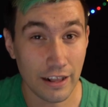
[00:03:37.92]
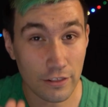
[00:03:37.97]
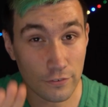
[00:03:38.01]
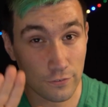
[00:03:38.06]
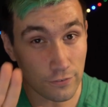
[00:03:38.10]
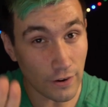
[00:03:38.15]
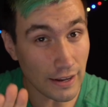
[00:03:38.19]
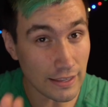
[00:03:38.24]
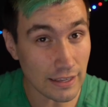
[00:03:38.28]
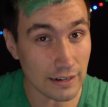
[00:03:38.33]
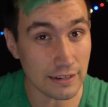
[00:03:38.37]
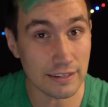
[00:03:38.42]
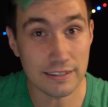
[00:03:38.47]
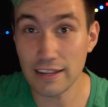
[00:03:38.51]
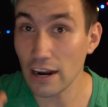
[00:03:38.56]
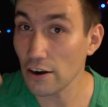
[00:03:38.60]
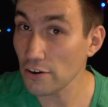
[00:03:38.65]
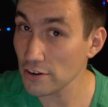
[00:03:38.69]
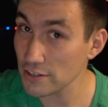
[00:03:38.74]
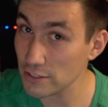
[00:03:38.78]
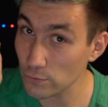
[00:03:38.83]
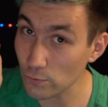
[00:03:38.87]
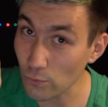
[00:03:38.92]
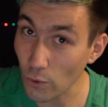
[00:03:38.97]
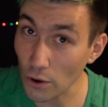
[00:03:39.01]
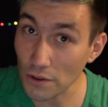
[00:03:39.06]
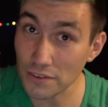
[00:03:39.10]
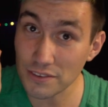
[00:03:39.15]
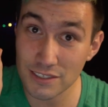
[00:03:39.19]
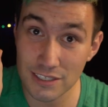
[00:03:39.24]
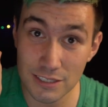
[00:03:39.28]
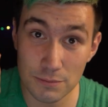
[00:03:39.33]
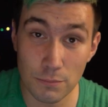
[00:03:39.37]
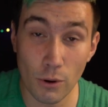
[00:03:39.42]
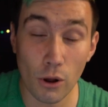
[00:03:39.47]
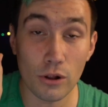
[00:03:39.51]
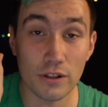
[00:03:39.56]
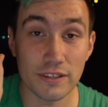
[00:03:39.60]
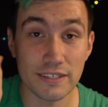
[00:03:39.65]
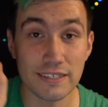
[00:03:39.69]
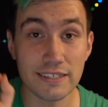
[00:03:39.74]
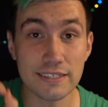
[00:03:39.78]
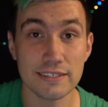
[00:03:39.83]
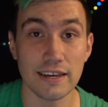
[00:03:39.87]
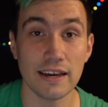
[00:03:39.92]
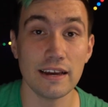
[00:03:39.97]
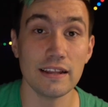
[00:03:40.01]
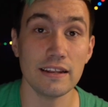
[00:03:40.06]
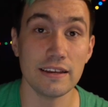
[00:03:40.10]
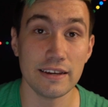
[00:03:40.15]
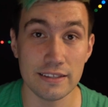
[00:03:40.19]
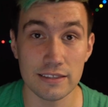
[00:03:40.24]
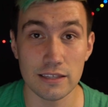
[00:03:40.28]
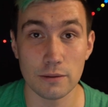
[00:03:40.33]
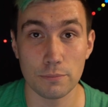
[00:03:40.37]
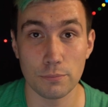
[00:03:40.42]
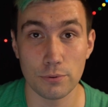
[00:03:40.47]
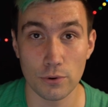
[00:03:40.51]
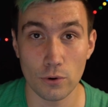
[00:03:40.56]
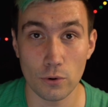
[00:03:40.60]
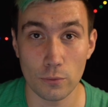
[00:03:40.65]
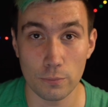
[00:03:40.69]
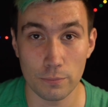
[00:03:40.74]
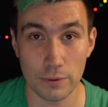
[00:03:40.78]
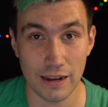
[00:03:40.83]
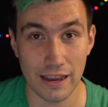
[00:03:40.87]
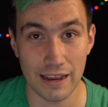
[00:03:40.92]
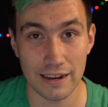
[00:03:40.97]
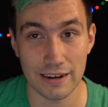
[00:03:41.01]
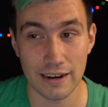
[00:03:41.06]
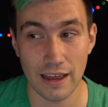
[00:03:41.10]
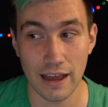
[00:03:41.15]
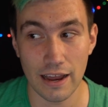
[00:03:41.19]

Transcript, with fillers: finally, there is one small detail in the Pro plan